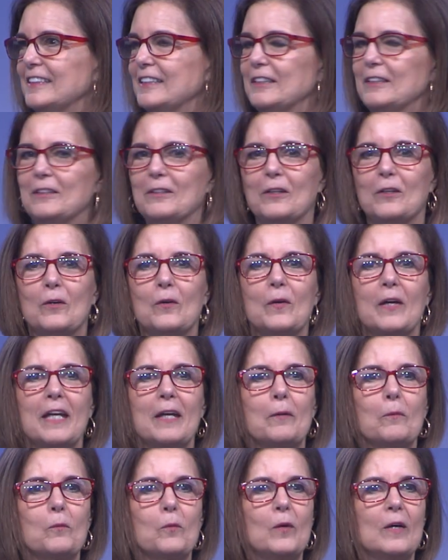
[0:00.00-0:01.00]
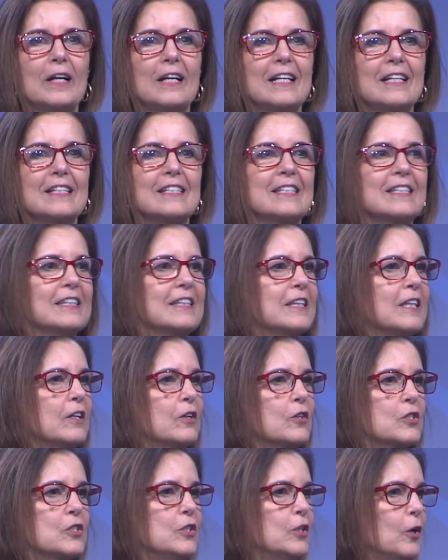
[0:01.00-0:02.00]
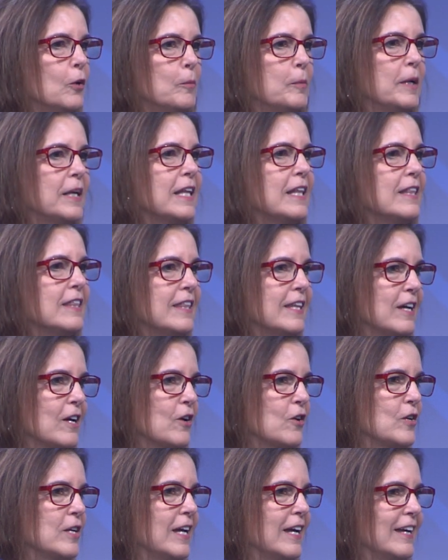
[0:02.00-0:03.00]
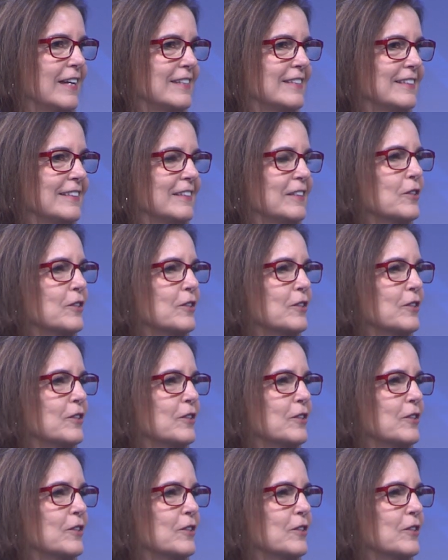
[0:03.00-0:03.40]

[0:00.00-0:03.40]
You know, it was, there's nobody there yet.